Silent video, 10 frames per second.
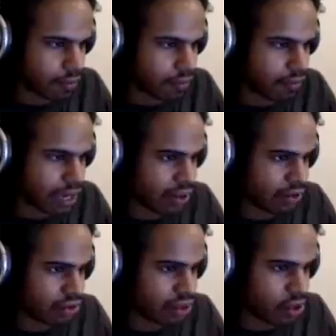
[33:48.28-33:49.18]
Foul
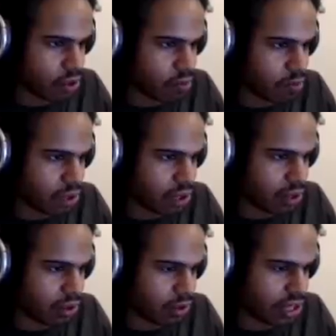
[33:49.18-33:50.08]

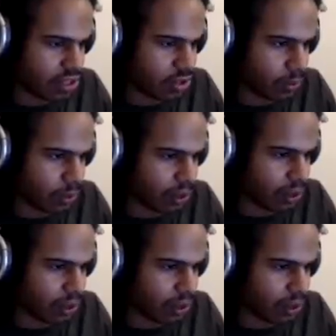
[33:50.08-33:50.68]
Snowpaw Great Sword.